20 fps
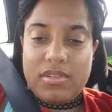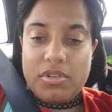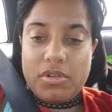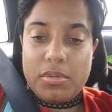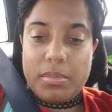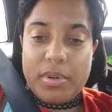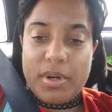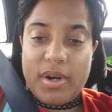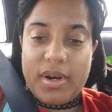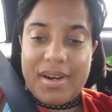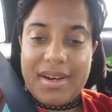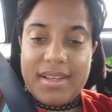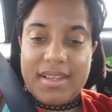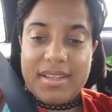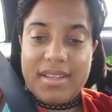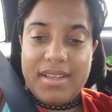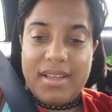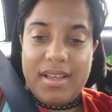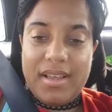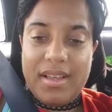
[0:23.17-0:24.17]
to the park
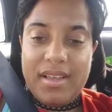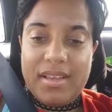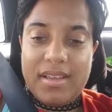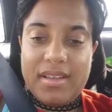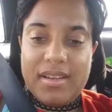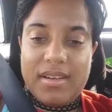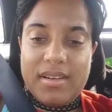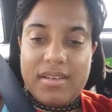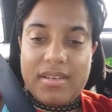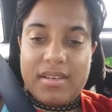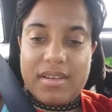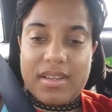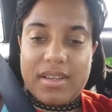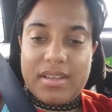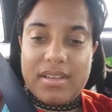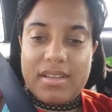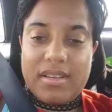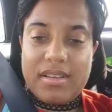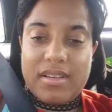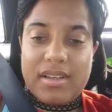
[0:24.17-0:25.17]
and
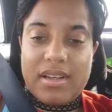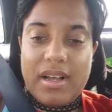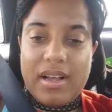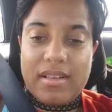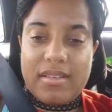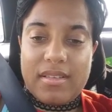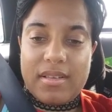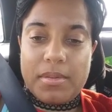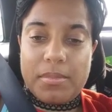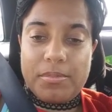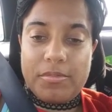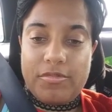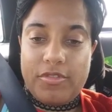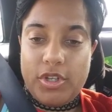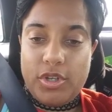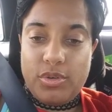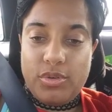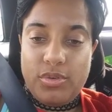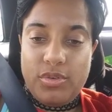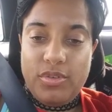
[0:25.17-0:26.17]
got some
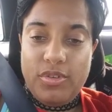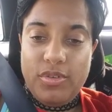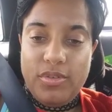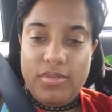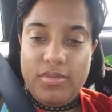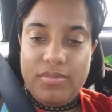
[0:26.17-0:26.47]
food